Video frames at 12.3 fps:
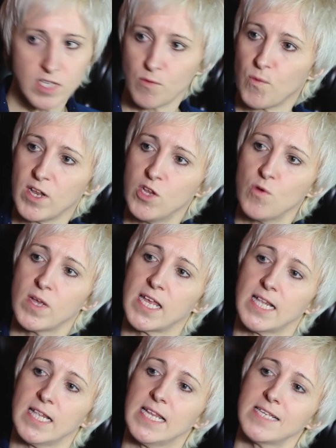when you
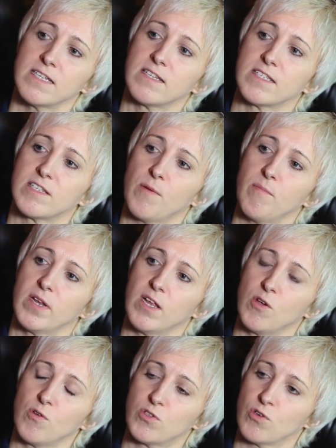listen to somebody
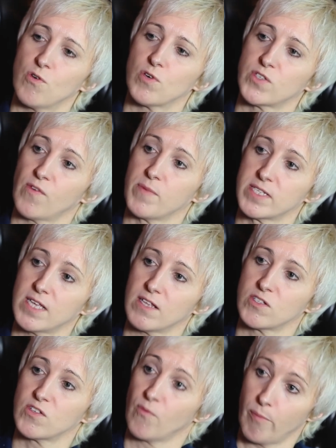who talks from a
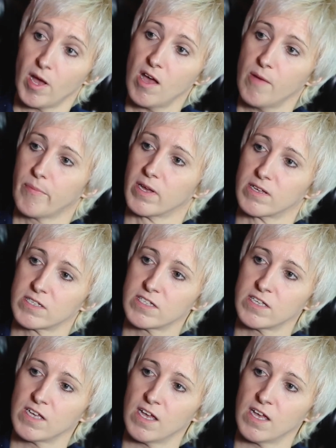sense of purpose,